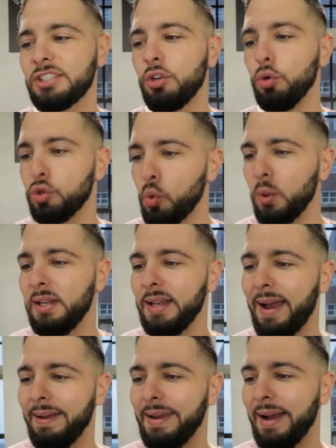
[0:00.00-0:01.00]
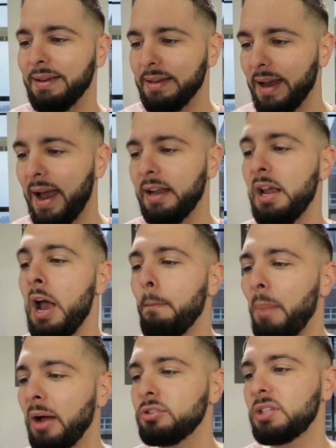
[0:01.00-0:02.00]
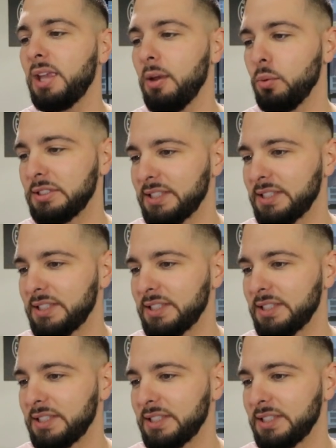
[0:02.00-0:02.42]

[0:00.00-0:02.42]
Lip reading: School $29.99, Bounce Kit was